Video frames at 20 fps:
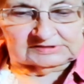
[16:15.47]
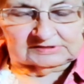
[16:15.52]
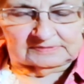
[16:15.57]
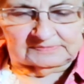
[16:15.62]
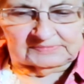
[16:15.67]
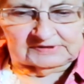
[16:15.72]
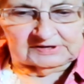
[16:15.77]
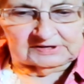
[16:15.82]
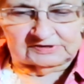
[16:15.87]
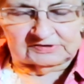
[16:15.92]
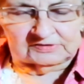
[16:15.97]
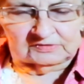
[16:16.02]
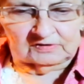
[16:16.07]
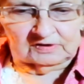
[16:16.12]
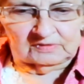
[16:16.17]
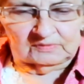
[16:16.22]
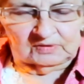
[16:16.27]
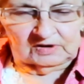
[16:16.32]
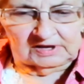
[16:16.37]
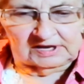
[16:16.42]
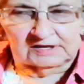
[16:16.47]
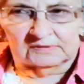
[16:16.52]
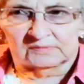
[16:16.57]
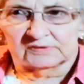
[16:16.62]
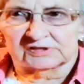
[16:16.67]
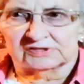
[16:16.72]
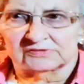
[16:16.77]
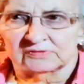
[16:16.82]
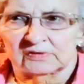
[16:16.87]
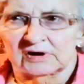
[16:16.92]
something to him when
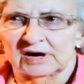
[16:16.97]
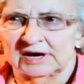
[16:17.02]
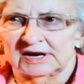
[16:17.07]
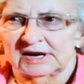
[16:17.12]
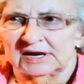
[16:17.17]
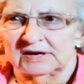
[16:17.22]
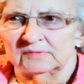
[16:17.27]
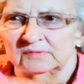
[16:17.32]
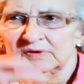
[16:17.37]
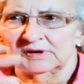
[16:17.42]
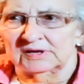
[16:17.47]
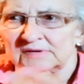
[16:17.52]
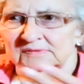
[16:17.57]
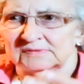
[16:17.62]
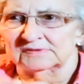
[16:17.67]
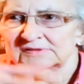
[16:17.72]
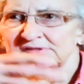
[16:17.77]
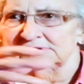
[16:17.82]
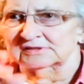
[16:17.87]
he was running, when he